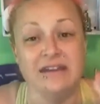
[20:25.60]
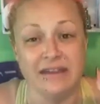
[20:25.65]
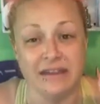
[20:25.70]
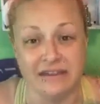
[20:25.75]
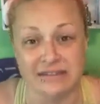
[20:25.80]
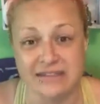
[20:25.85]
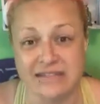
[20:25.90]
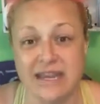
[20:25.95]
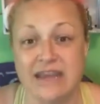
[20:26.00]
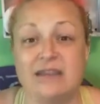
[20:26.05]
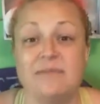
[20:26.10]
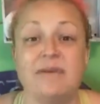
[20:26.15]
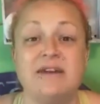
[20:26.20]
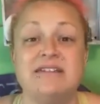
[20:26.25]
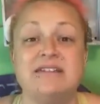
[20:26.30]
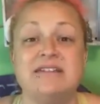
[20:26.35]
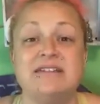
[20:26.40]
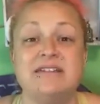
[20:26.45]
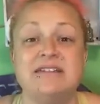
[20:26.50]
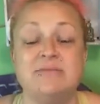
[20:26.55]
and take my
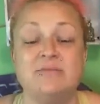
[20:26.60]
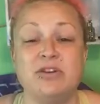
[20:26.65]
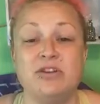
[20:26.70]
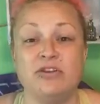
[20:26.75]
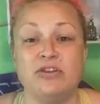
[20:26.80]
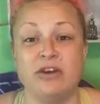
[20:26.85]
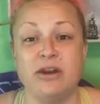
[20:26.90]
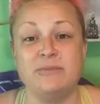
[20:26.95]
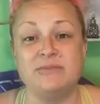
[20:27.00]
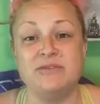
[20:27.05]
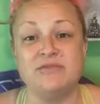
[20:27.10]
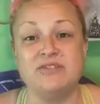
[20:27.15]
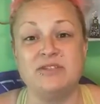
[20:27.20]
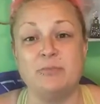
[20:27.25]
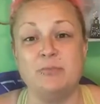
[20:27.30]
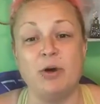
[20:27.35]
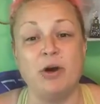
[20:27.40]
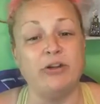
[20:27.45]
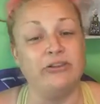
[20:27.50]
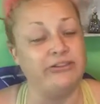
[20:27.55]
60 milligrams of
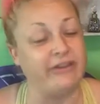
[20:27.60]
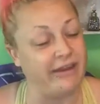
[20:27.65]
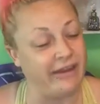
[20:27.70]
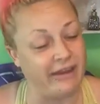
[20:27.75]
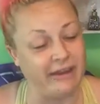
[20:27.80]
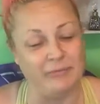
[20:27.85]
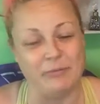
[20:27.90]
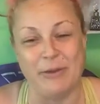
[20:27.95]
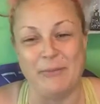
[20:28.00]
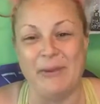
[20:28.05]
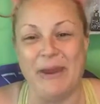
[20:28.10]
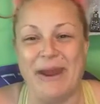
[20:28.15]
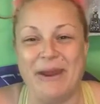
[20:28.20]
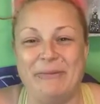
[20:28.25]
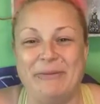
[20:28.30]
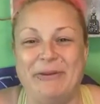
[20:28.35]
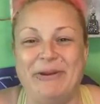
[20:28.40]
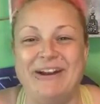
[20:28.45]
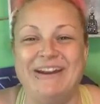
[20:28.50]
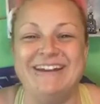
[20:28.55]
Cymbalta and my
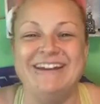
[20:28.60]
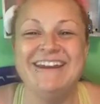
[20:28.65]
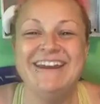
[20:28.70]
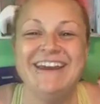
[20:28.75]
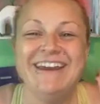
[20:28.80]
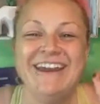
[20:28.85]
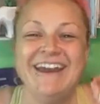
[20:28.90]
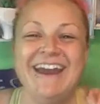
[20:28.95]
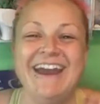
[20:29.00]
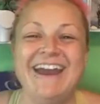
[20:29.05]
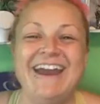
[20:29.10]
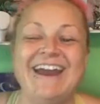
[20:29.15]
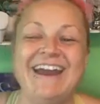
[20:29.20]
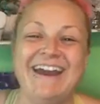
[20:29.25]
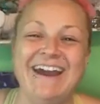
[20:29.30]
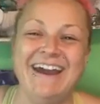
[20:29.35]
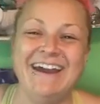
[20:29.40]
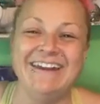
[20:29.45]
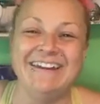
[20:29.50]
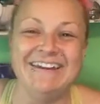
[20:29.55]
Pamprin
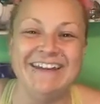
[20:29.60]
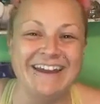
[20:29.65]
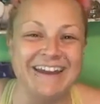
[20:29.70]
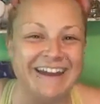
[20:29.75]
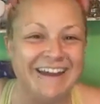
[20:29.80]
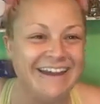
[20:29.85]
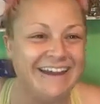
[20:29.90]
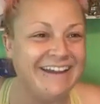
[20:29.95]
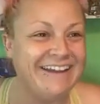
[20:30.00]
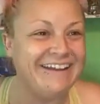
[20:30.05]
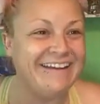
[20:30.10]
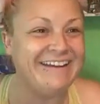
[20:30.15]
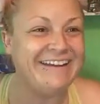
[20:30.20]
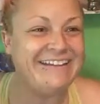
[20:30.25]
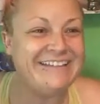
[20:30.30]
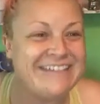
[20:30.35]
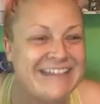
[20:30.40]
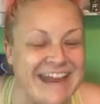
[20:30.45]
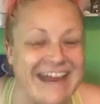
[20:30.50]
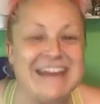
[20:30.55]
and
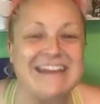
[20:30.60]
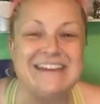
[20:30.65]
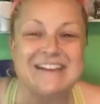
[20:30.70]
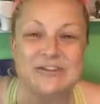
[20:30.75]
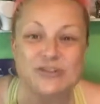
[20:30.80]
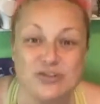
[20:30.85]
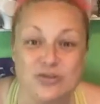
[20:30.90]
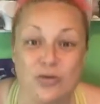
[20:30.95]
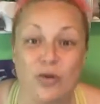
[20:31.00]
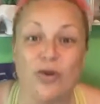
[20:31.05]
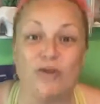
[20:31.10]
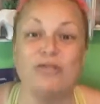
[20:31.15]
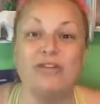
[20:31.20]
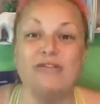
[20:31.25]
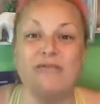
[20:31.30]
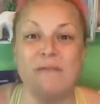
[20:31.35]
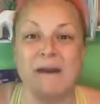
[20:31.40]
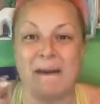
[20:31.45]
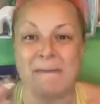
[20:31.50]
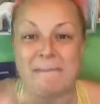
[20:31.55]
take control
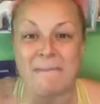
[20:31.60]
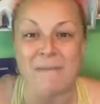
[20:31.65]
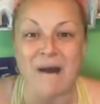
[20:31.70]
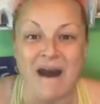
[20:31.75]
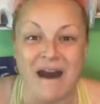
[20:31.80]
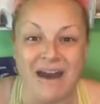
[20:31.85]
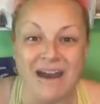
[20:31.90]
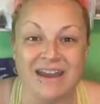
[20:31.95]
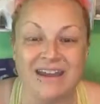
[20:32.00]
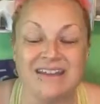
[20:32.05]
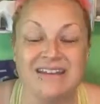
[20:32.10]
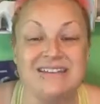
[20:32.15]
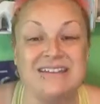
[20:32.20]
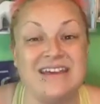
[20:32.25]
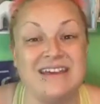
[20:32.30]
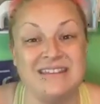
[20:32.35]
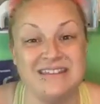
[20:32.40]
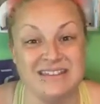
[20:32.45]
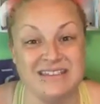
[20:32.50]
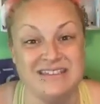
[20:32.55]
of my mind
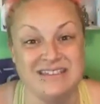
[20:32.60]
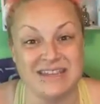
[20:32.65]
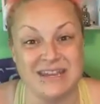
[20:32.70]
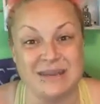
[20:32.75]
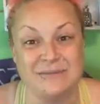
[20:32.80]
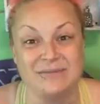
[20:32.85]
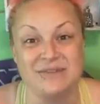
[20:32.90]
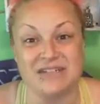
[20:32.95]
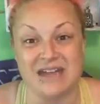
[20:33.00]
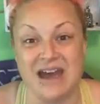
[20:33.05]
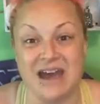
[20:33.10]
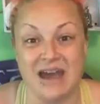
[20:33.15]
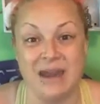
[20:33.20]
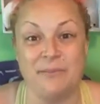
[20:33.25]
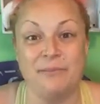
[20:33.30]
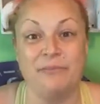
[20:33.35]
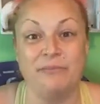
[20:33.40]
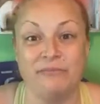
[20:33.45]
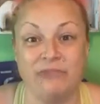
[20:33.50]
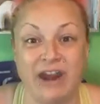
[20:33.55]
at the same
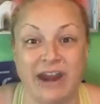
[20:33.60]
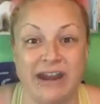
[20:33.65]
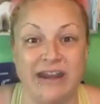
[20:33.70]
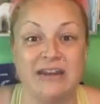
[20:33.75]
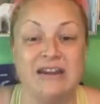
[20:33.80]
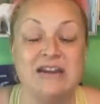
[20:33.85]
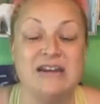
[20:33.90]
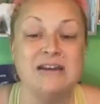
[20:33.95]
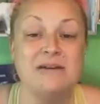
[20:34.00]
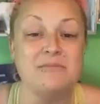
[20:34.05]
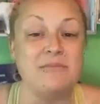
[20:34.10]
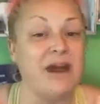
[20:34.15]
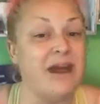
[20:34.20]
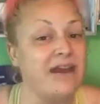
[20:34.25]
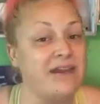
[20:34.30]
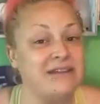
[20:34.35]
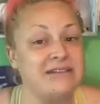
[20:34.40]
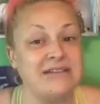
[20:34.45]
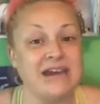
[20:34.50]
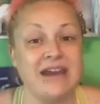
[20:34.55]
time, right?
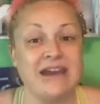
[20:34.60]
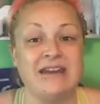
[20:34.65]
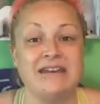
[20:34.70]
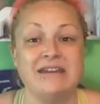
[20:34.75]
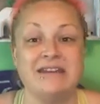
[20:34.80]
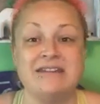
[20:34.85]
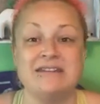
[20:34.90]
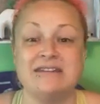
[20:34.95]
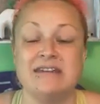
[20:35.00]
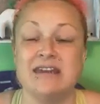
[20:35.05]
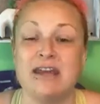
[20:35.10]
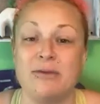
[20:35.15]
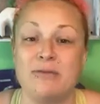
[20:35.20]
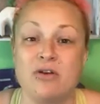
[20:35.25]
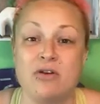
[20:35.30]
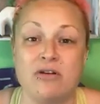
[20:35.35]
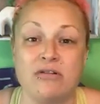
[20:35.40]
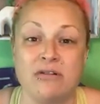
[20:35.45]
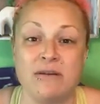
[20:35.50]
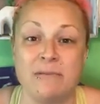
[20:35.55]
My anxiety is a
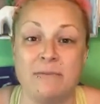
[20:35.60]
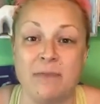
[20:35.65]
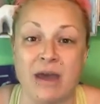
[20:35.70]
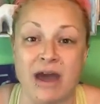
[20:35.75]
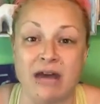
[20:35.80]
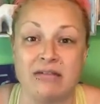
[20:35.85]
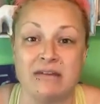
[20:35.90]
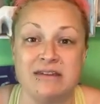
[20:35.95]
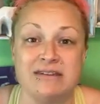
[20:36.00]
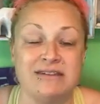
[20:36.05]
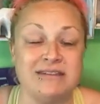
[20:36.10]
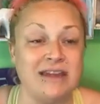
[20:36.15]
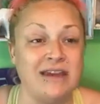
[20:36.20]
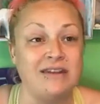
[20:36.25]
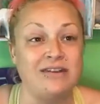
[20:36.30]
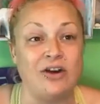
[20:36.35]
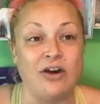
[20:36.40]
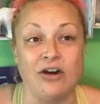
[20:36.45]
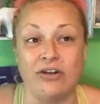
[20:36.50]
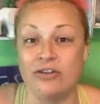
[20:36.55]
chemical imbalance,
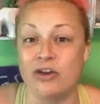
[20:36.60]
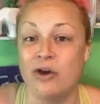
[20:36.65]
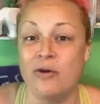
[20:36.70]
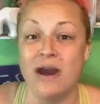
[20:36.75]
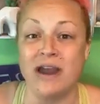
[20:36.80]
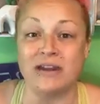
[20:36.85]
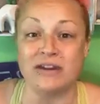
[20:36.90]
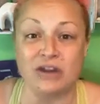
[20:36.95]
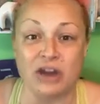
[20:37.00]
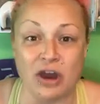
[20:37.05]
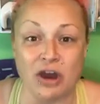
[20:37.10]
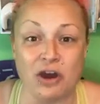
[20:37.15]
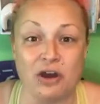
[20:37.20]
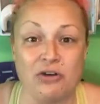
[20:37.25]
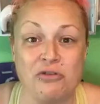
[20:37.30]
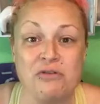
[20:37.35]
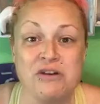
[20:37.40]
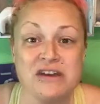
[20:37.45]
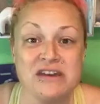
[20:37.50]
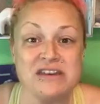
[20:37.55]
and although I
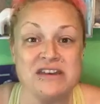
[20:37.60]
know